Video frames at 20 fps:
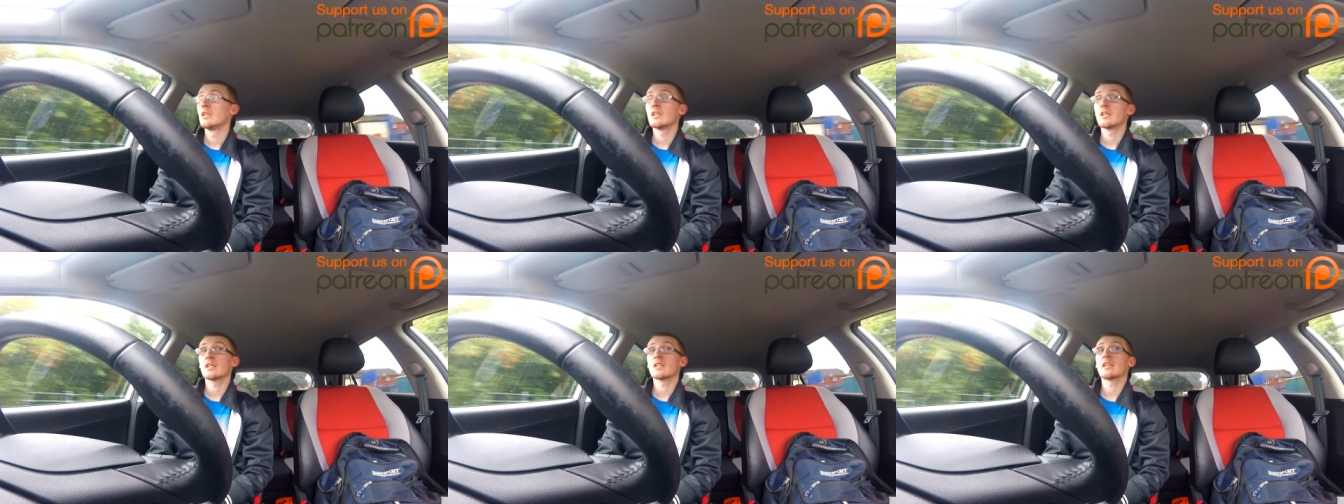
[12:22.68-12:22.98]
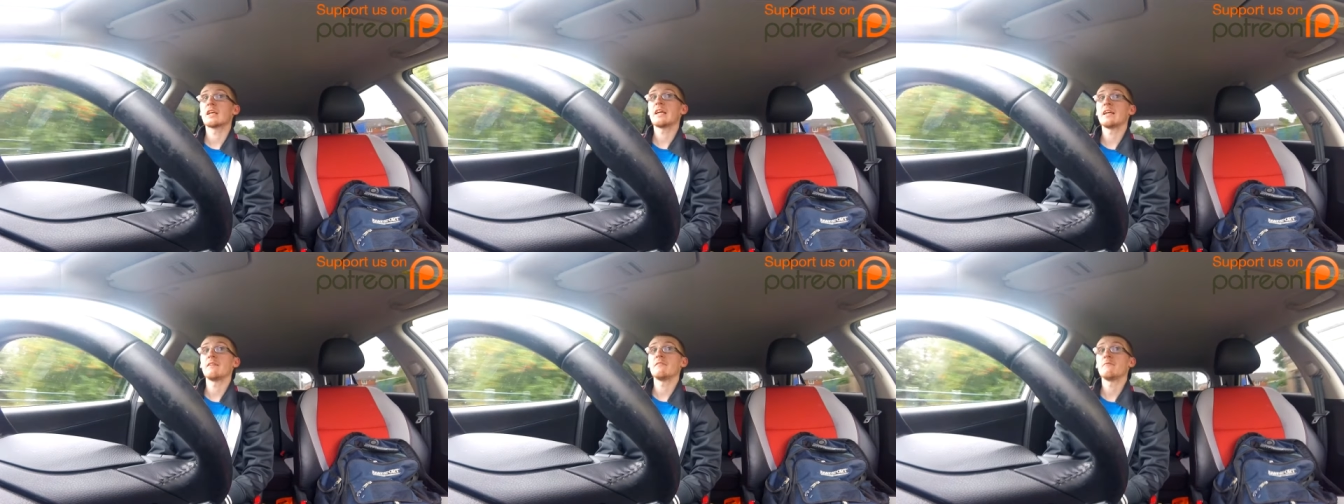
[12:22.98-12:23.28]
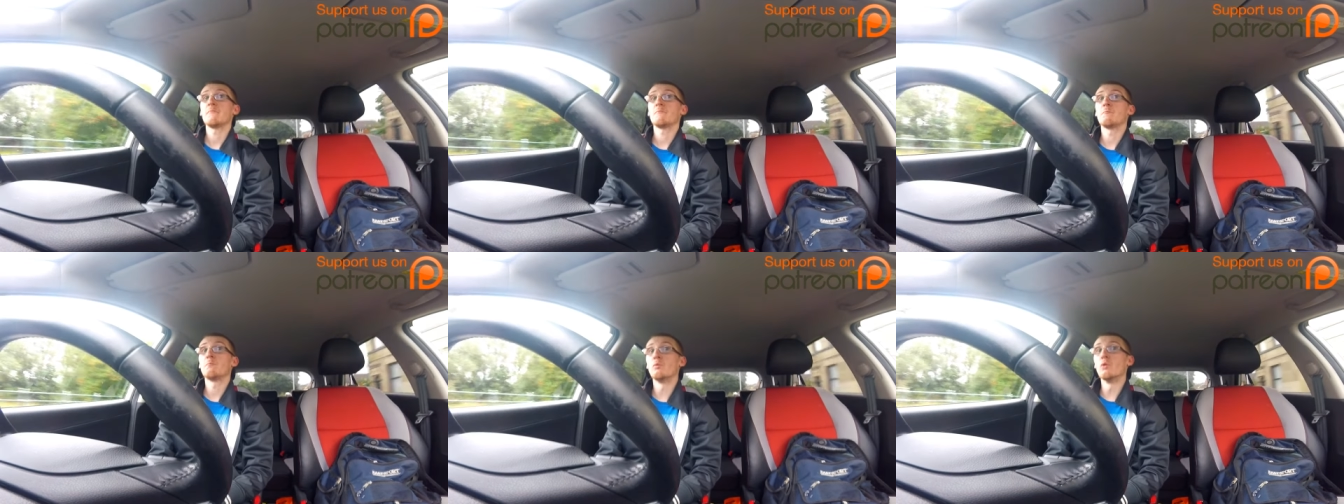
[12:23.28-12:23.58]

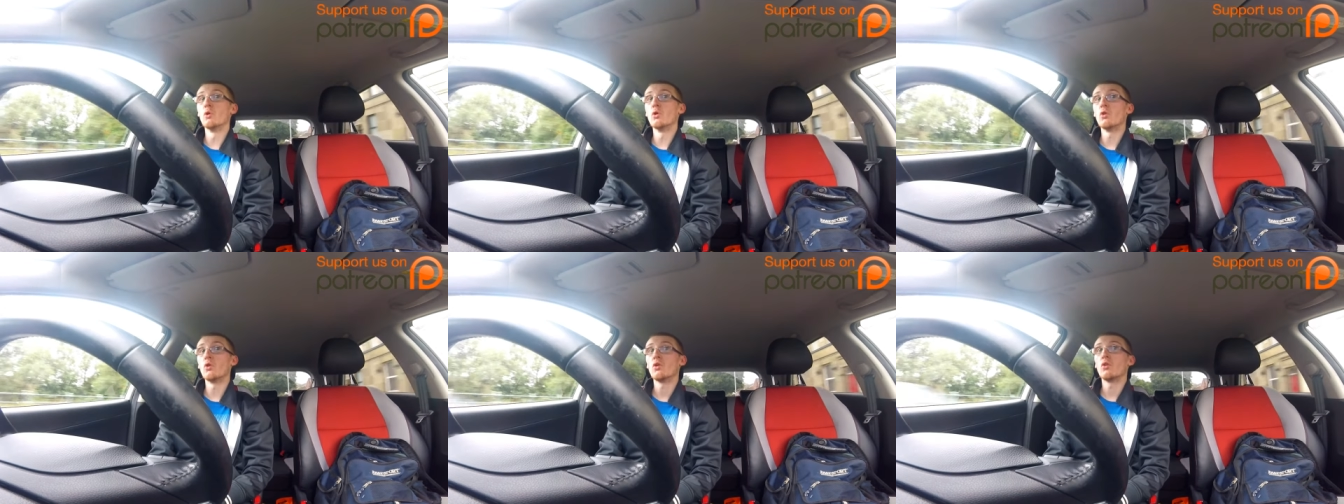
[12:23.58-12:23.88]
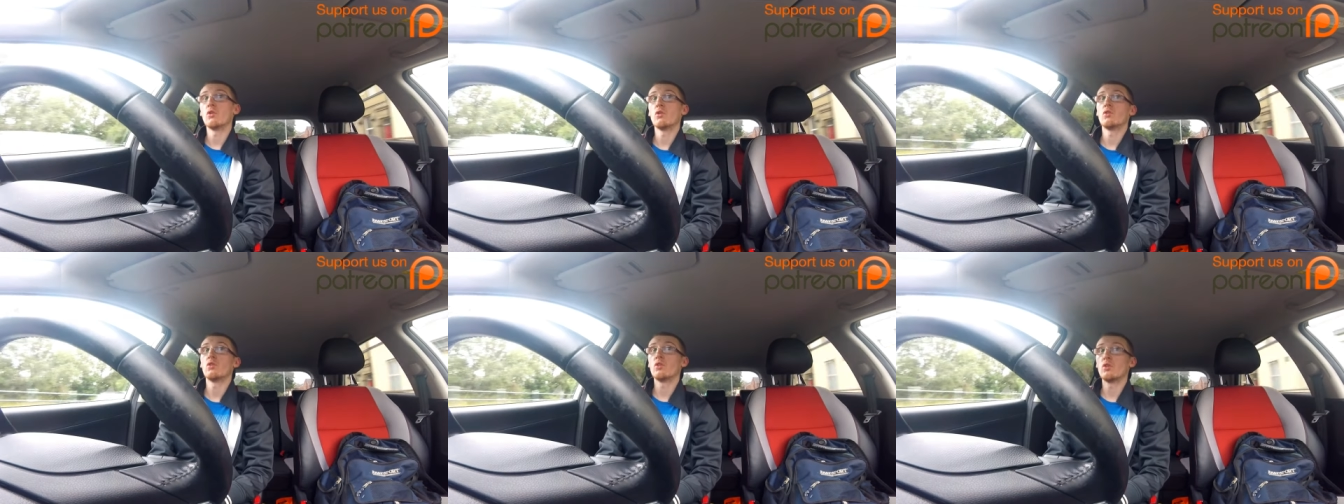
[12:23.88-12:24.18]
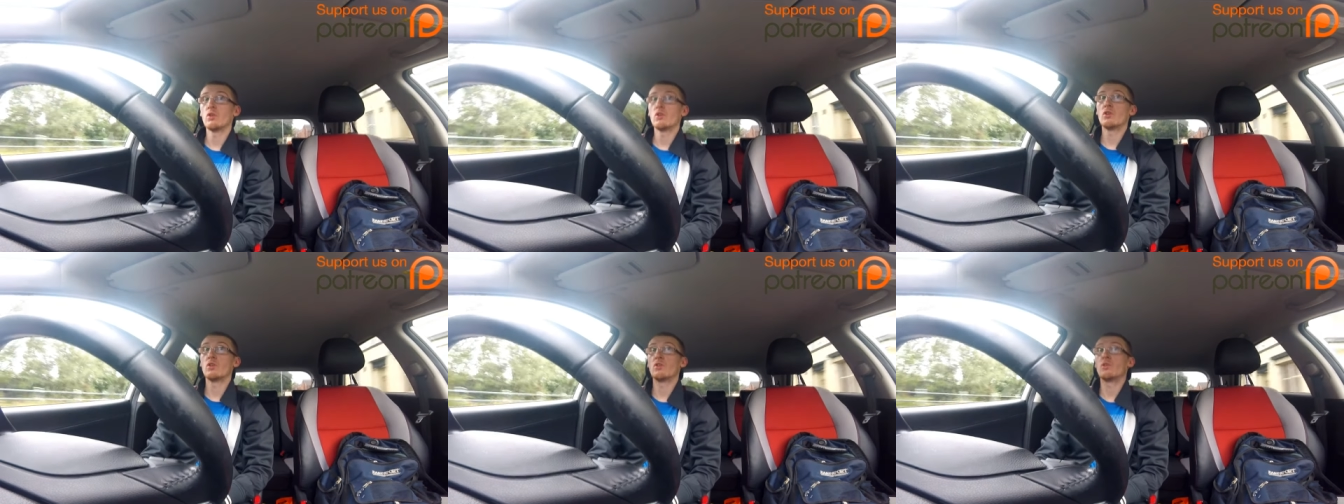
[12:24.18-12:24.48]
Again, but
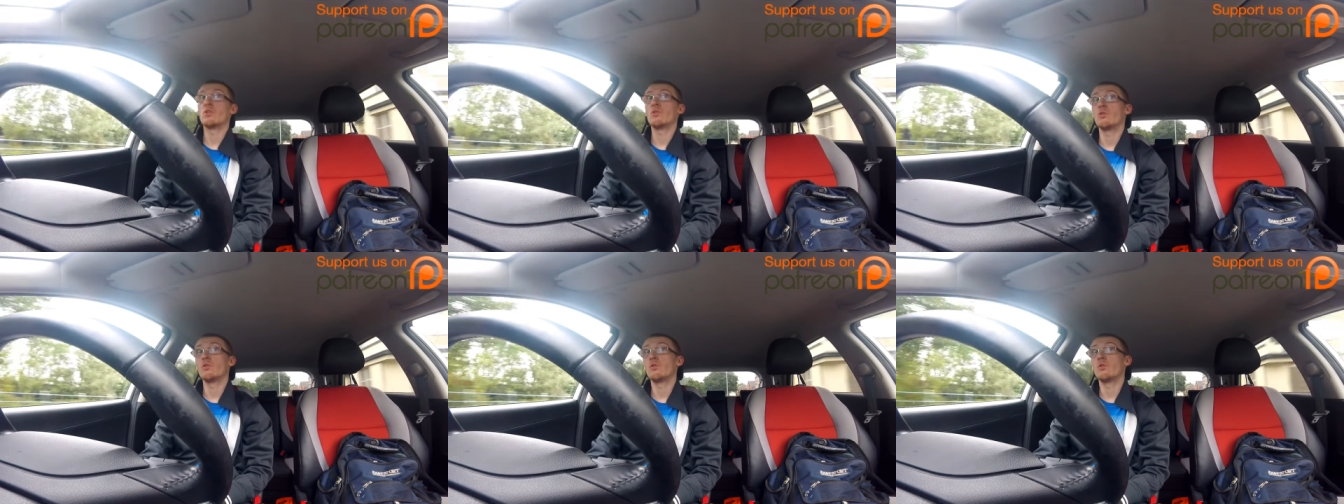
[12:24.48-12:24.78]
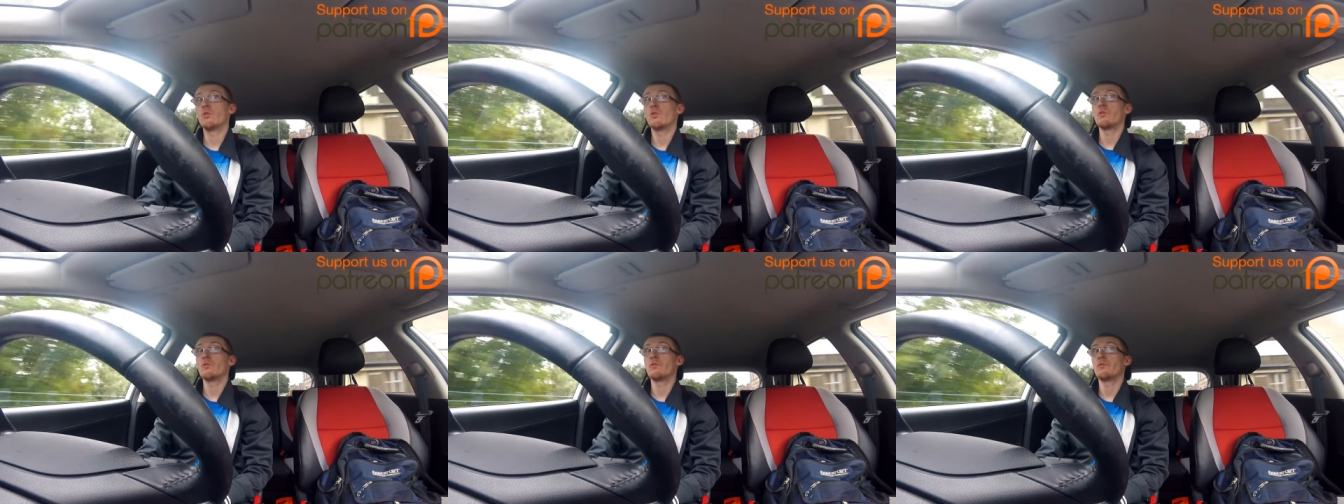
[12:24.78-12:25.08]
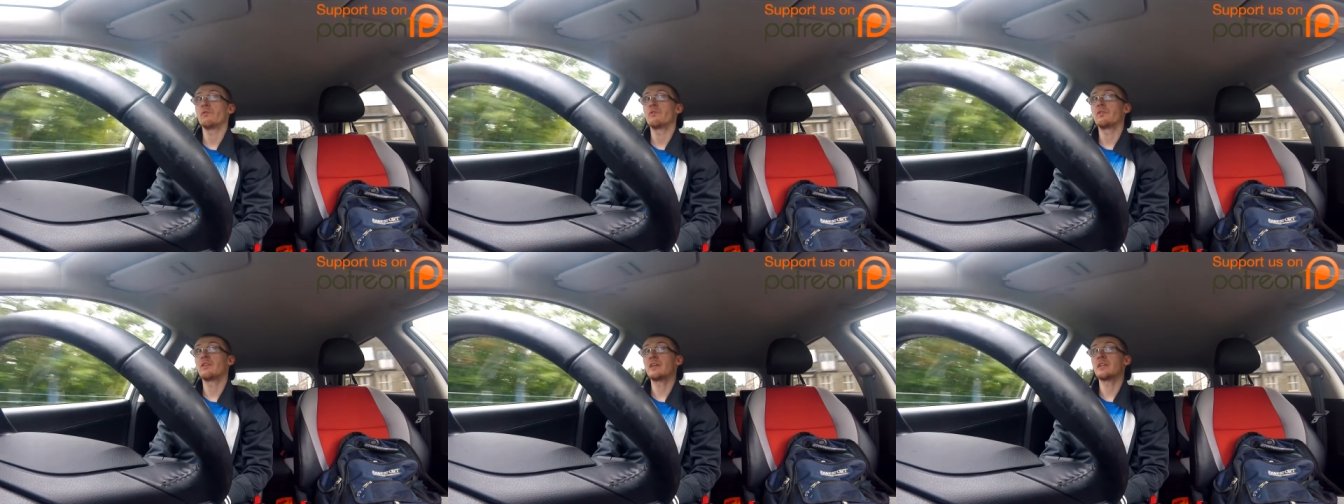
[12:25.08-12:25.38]

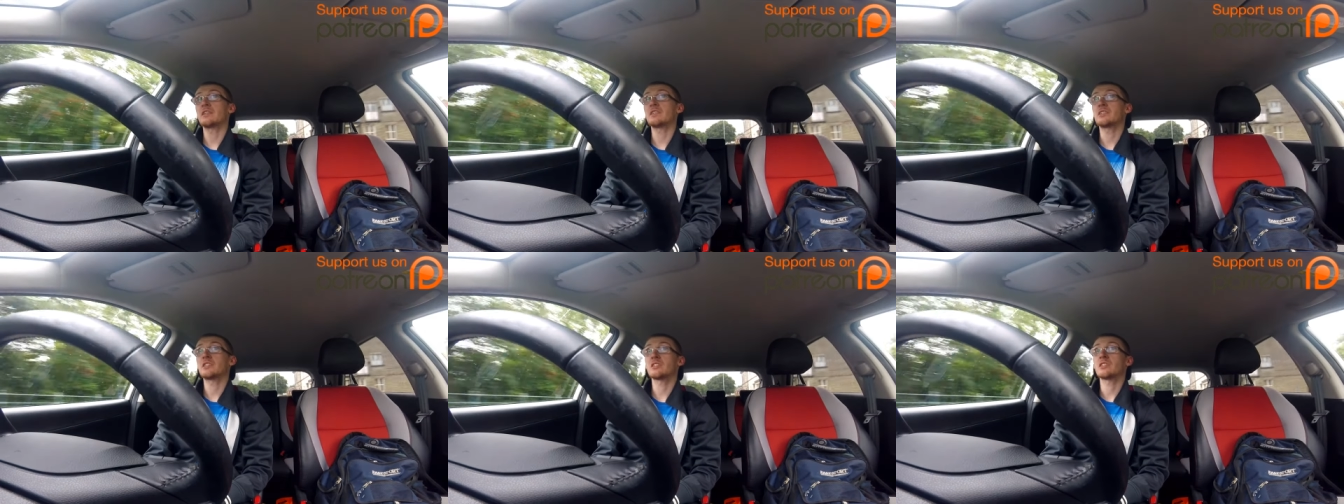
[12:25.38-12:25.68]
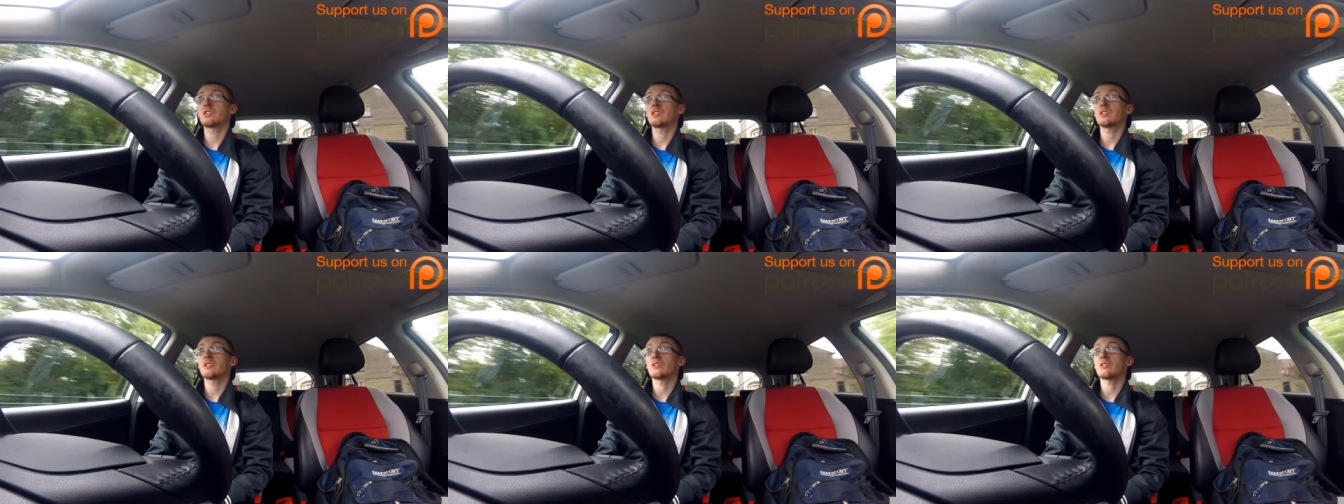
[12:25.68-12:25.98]
this